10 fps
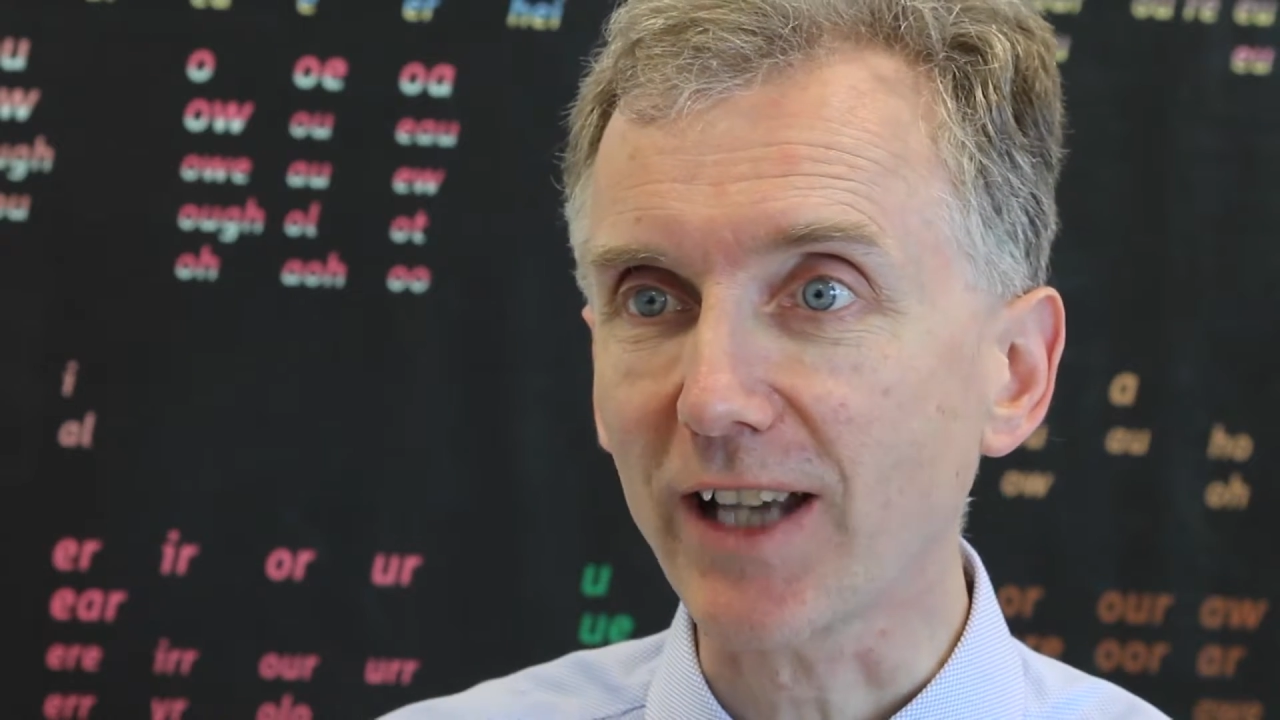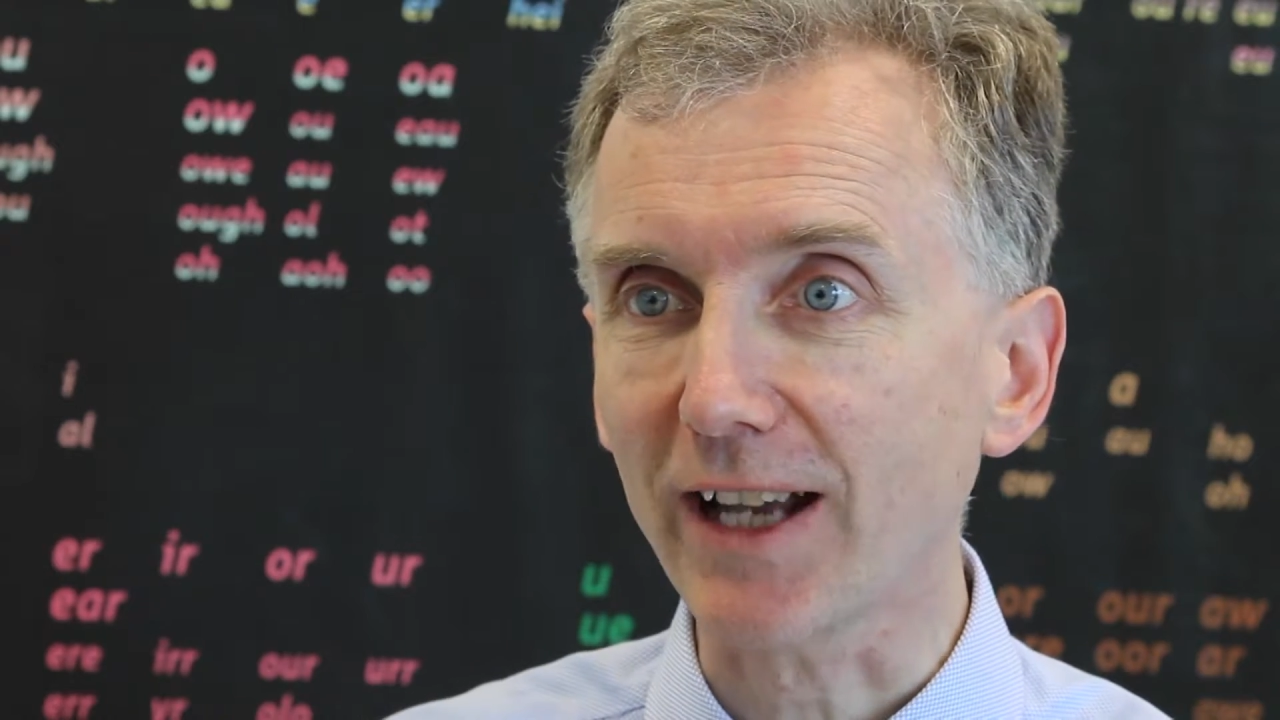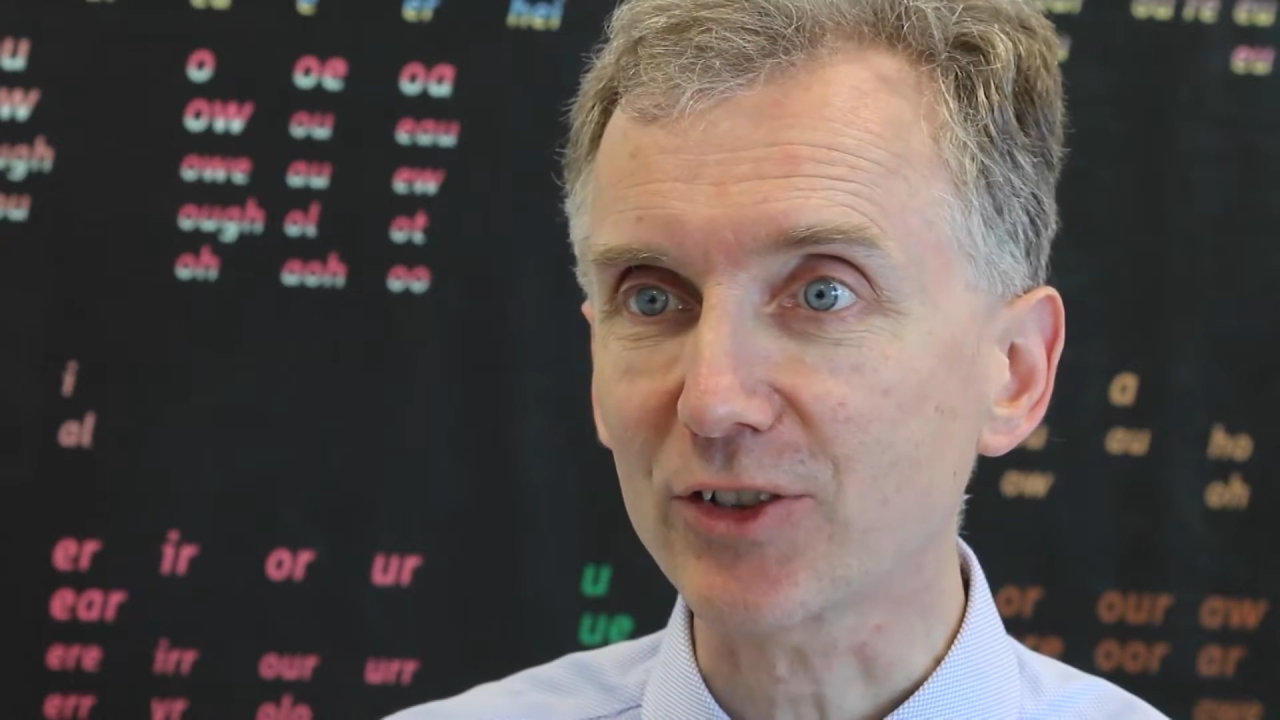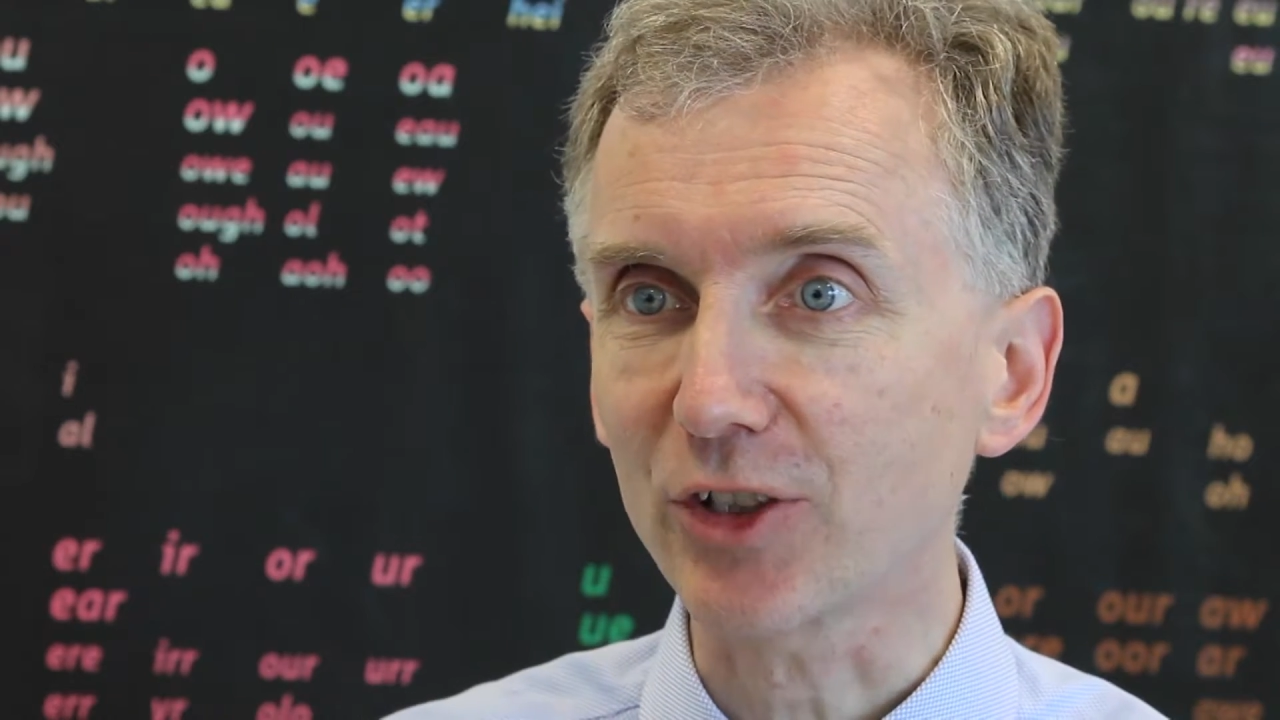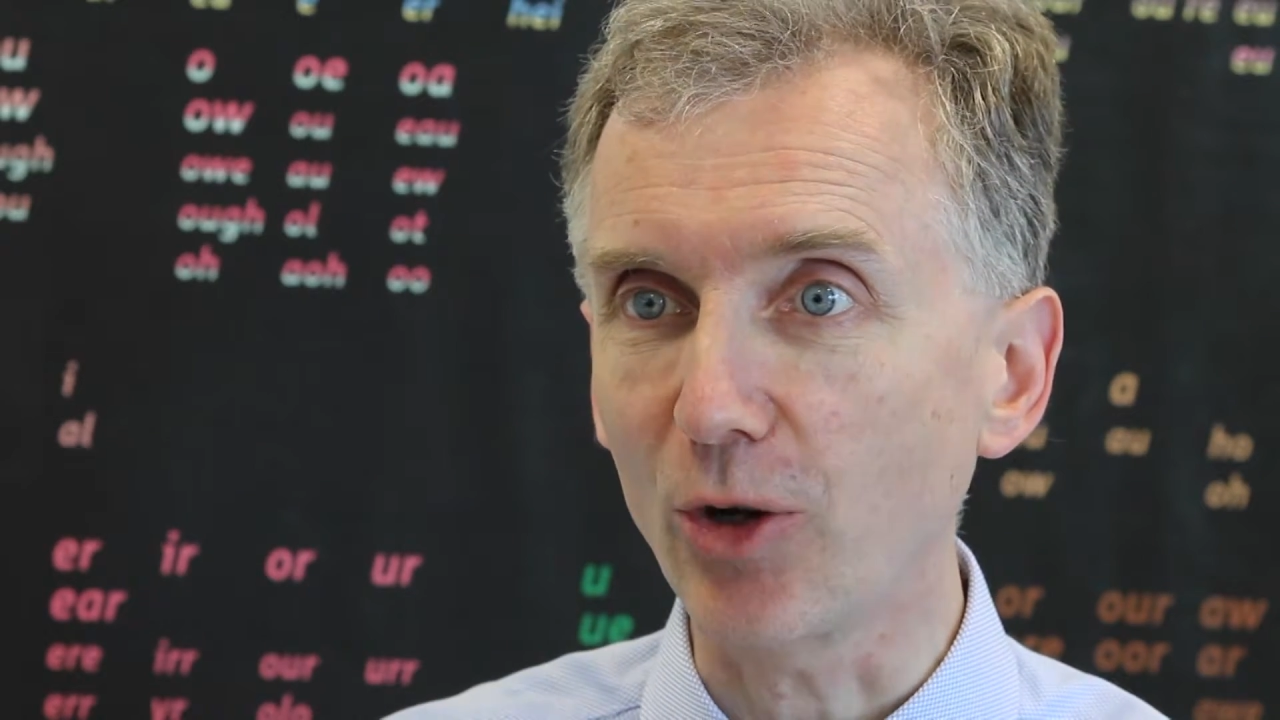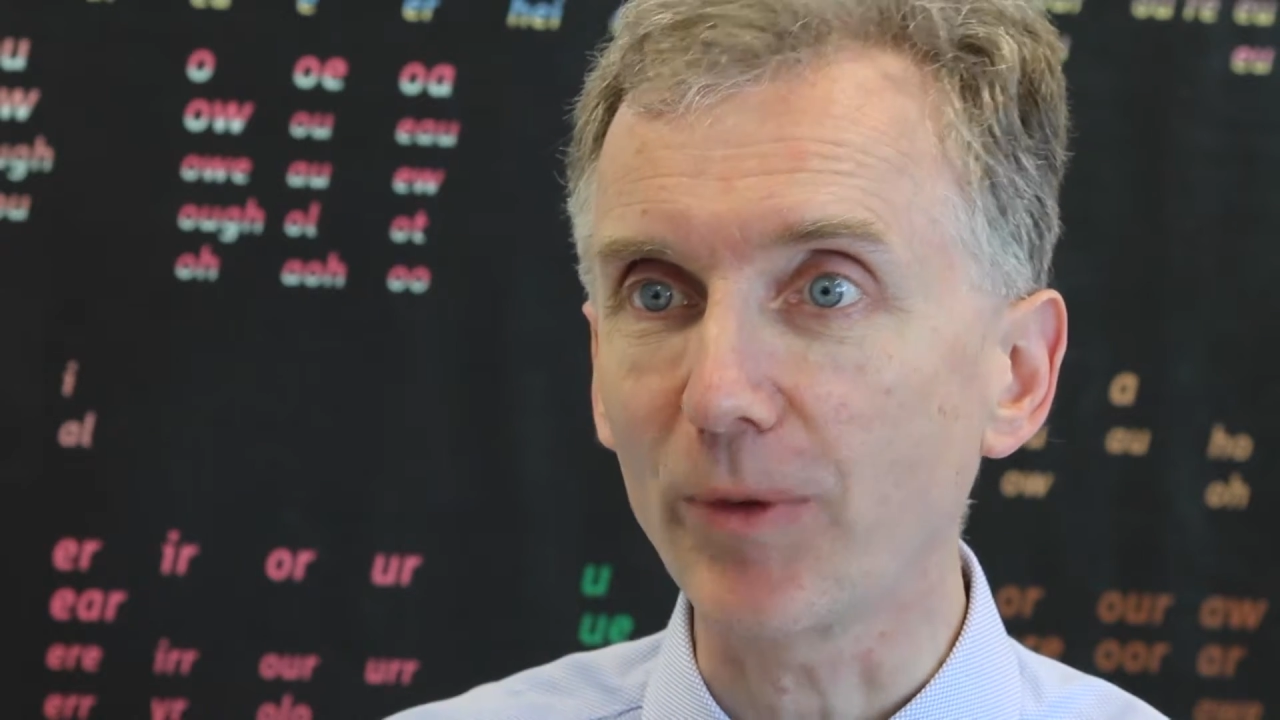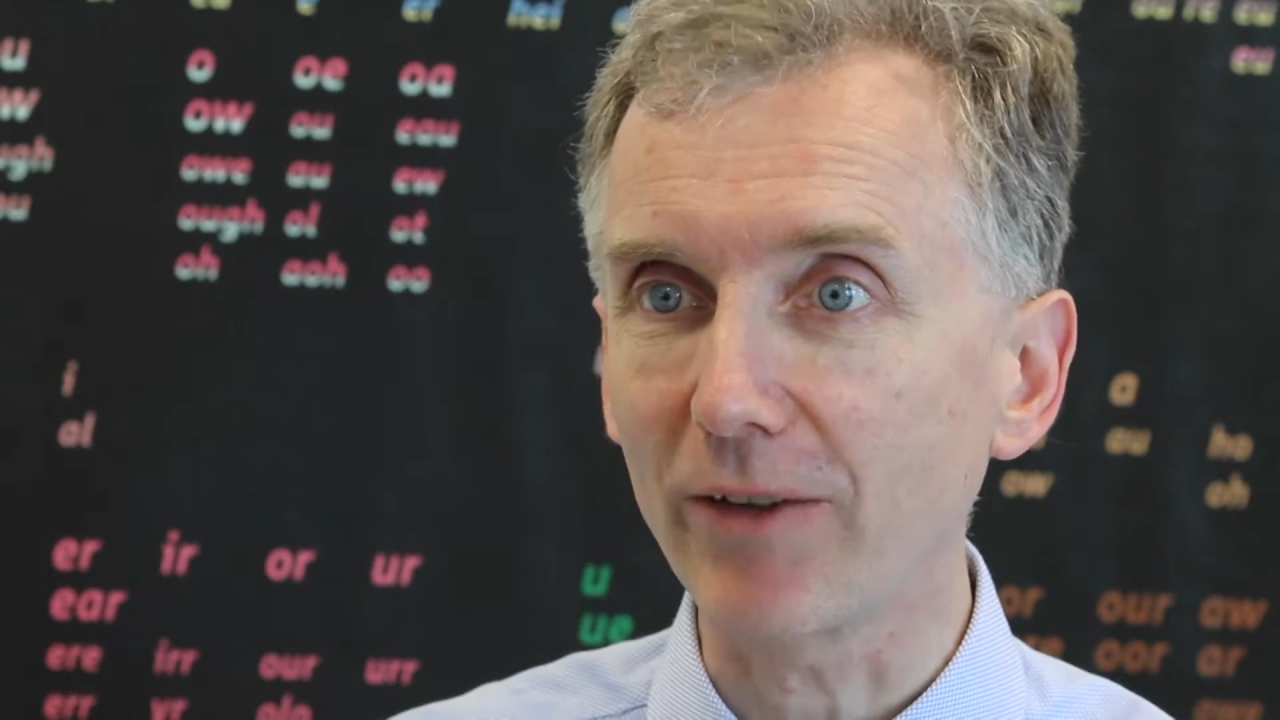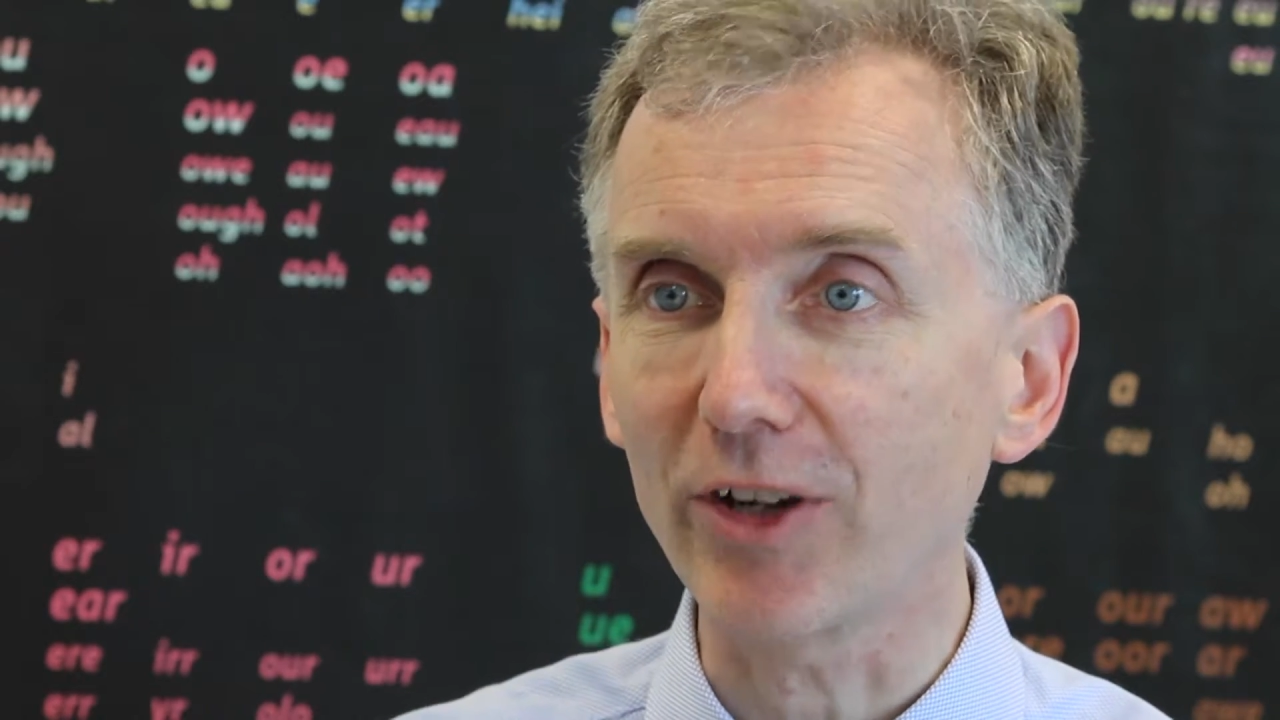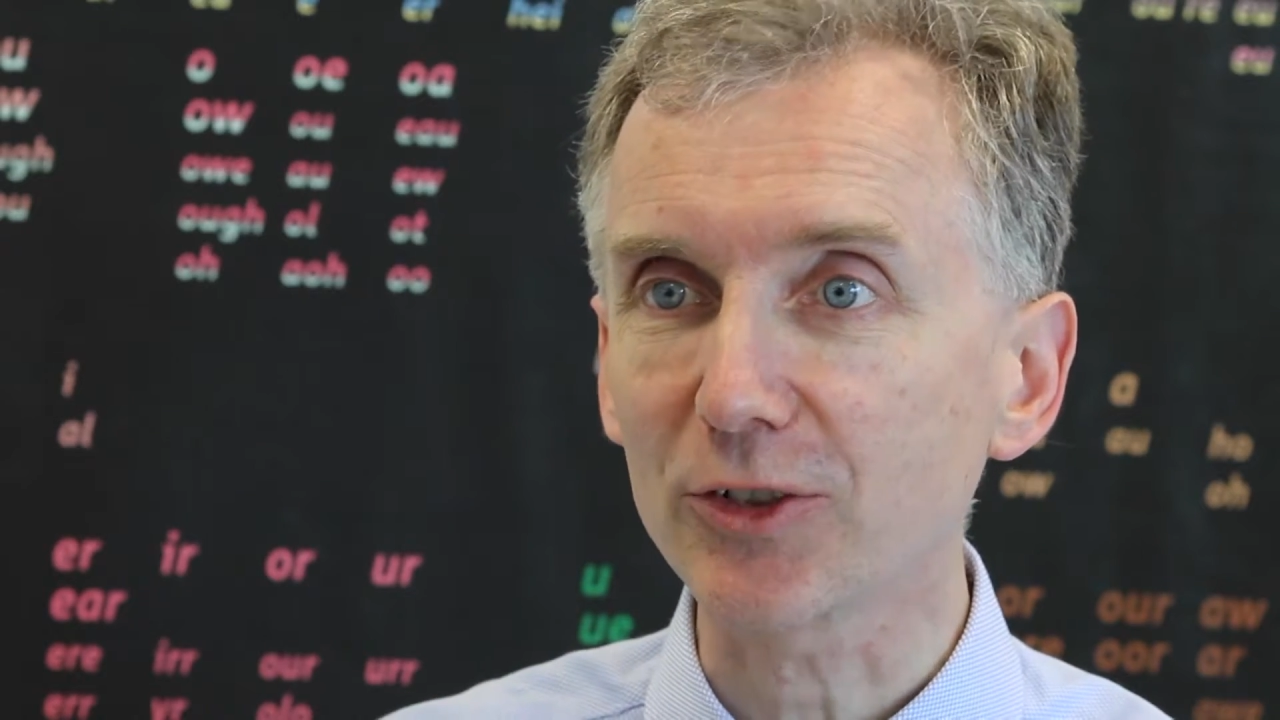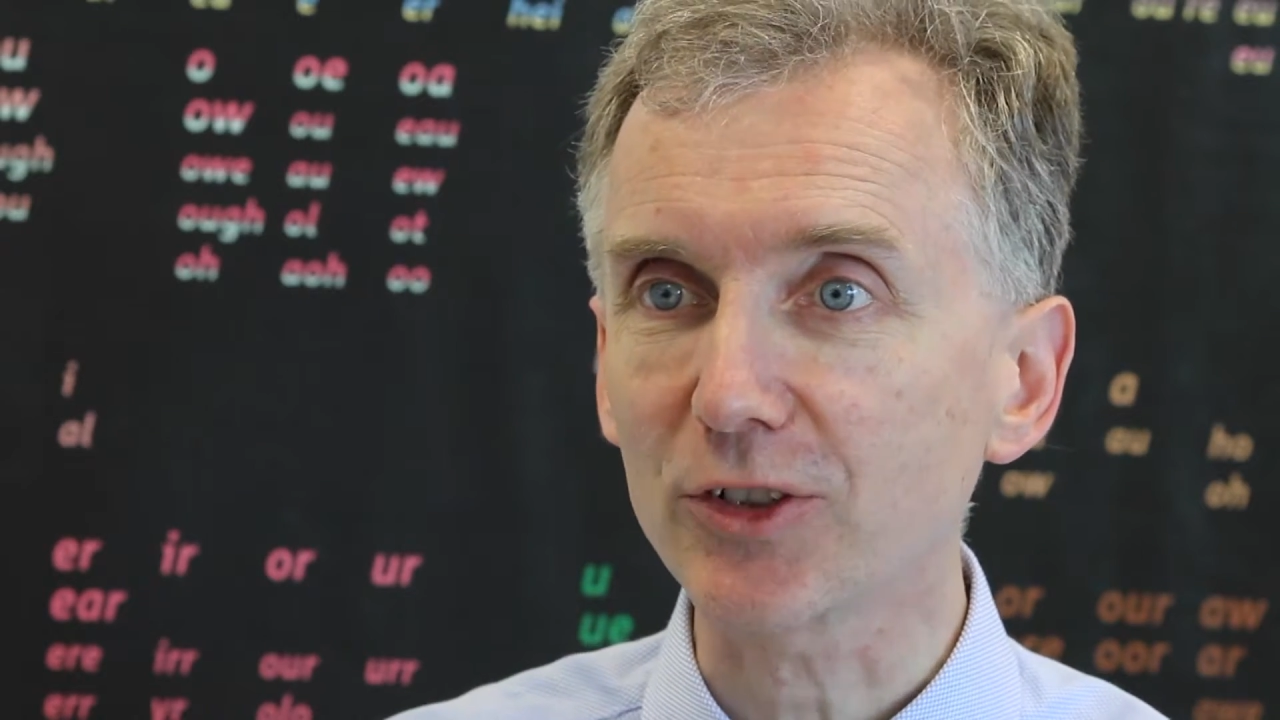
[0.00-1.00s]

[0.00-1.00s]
taxi or whatever